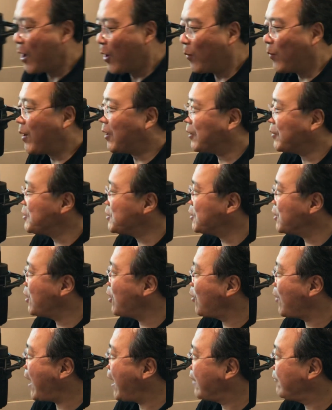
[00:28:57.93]
Well,
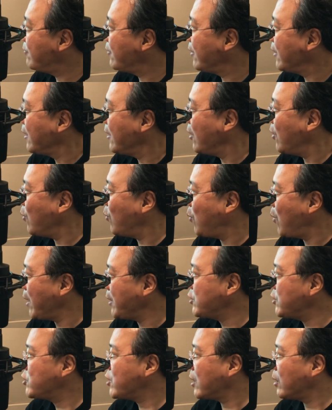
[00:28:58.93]
I have
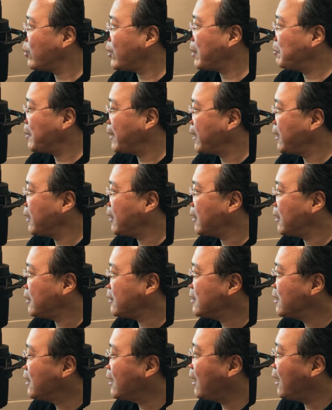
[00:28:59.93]
one cello I play on
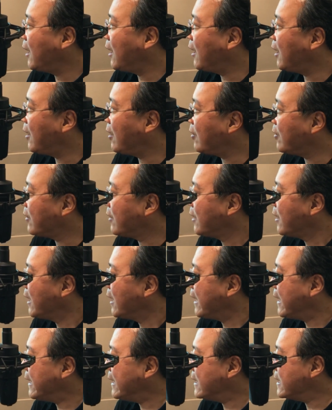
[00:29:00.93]

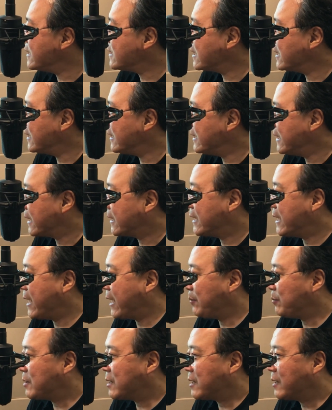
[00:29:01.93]
is
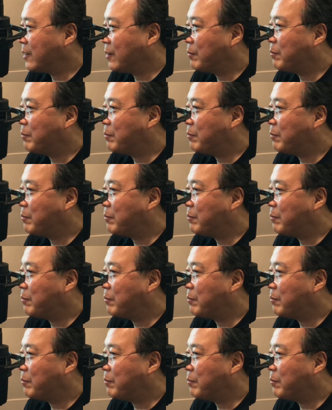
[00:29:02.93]
nicknamed